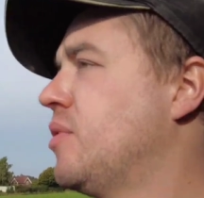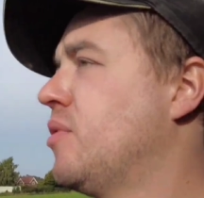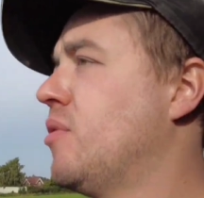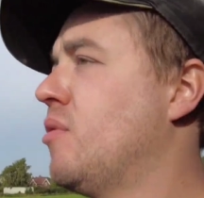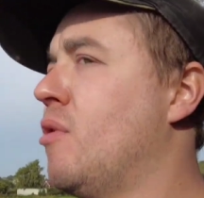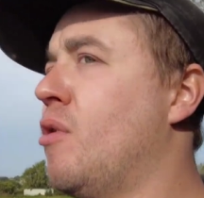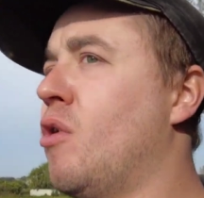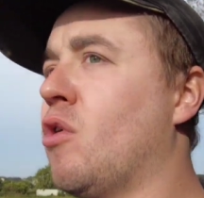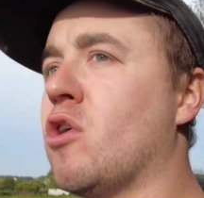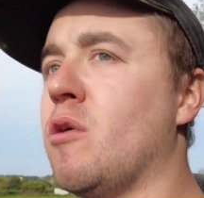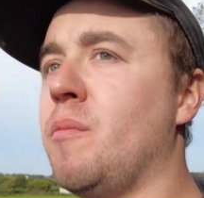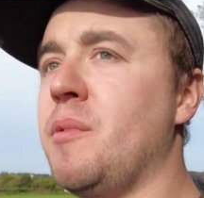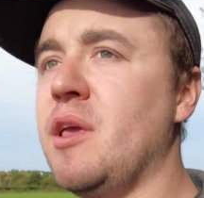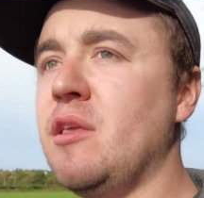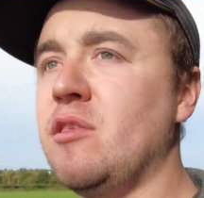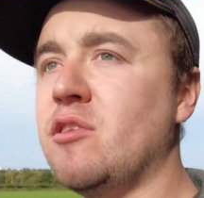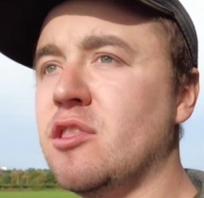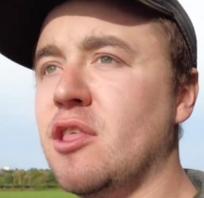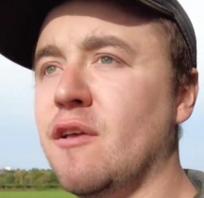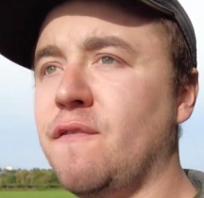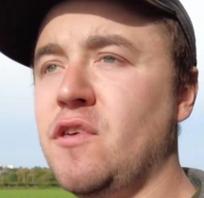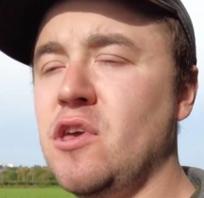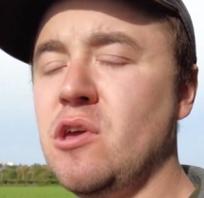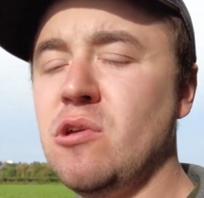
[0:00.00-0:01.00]
more, coming
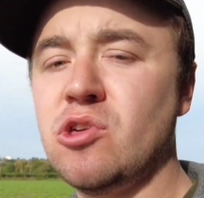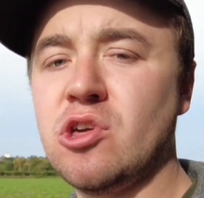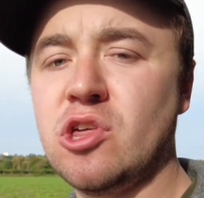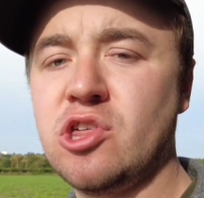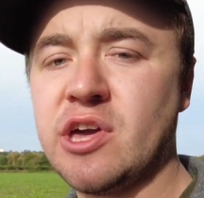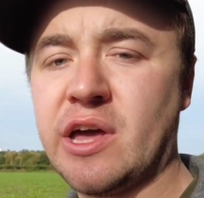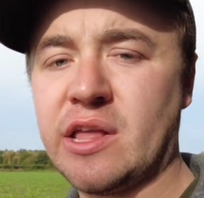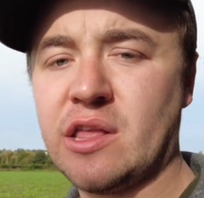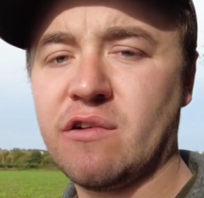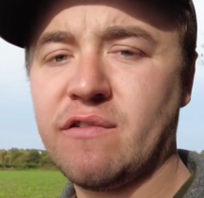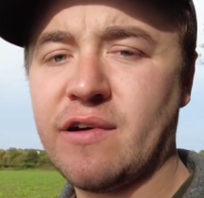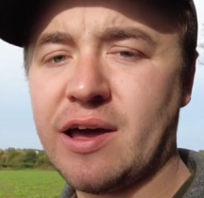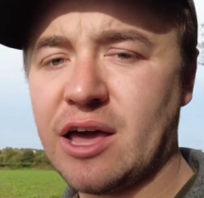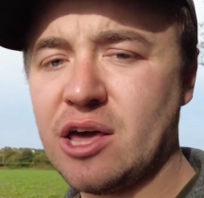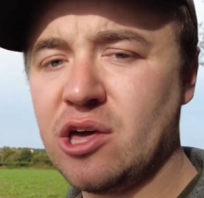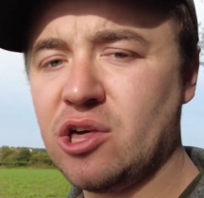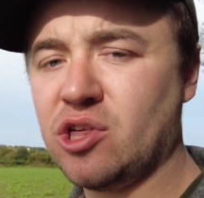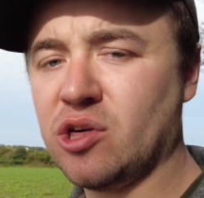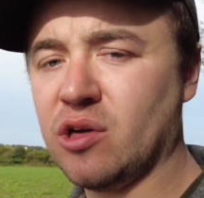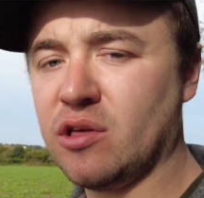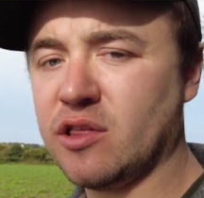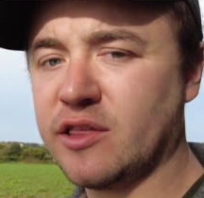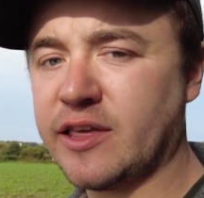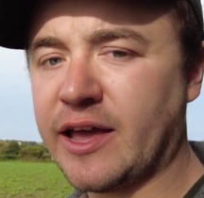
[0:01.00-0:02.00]
into the future
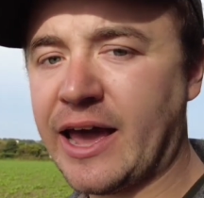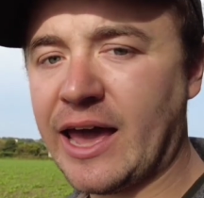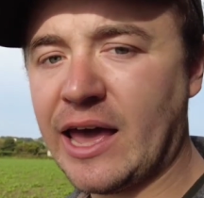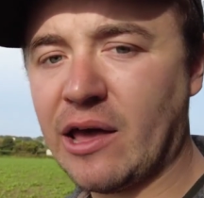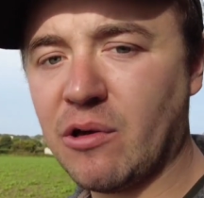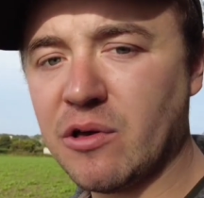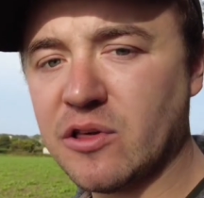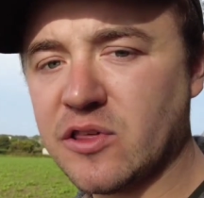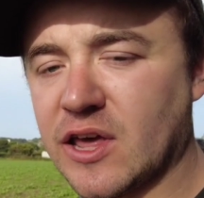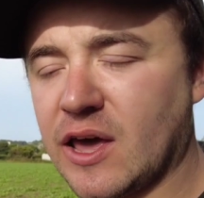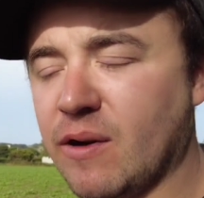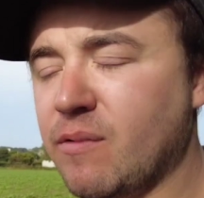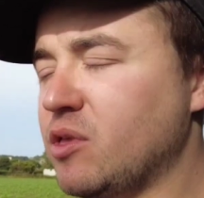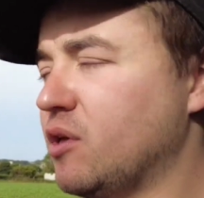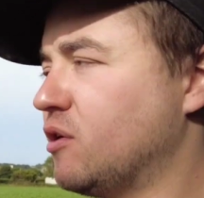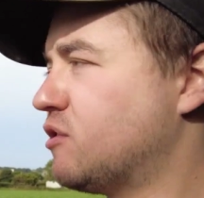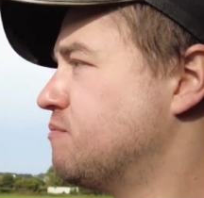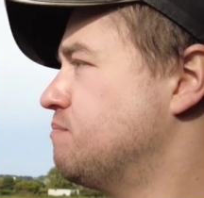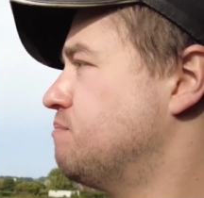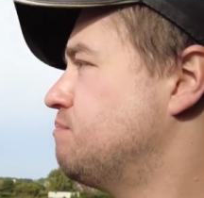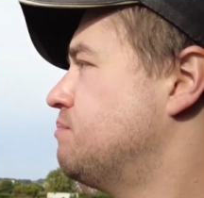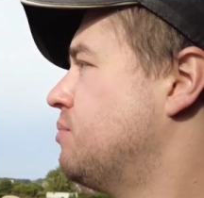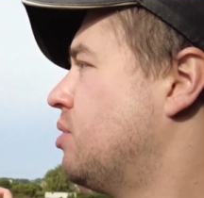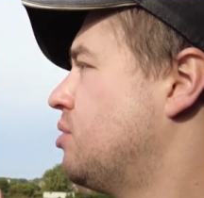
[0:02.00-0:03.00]
generations, Halesowen
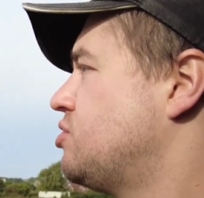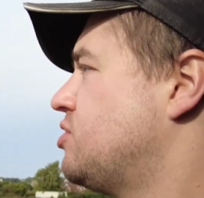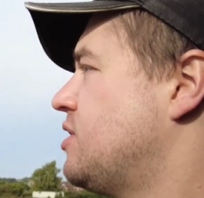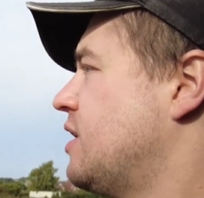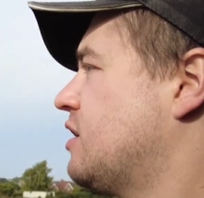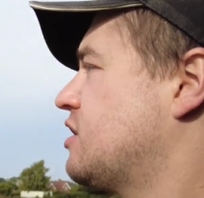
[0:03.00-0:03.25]
is much